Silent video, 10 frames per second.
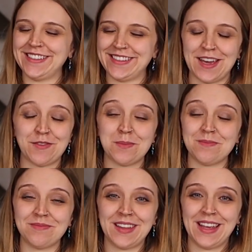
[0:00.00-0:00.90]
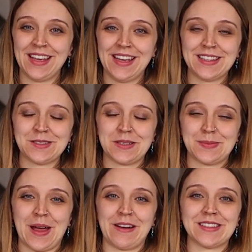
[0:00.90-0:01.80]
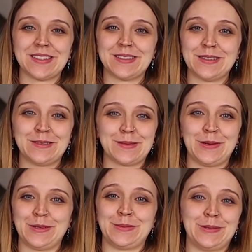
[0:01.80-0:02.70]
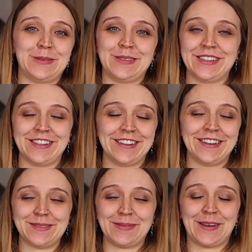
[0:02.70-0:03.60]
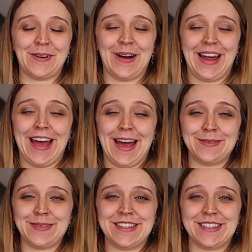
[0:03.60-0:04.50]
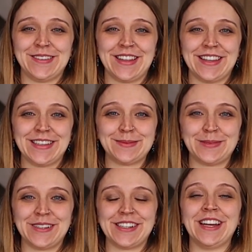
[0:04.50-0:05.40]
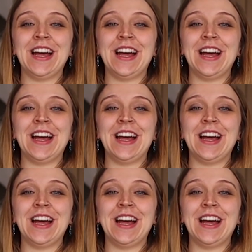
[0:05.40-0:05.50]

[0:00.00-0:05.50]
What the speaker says: give him to his parents as soon as possible, you know, I'd be quite happy to at this point.